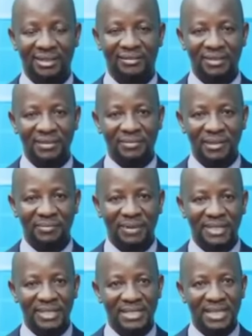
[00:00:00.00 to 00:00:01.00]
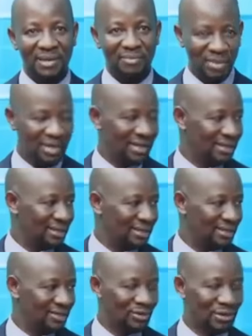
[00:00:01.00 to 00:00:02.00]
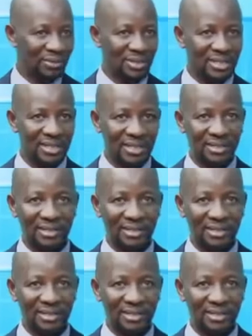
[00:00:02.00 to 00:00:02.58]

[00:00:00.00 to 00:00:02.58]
Even if the parties are many, the trouble is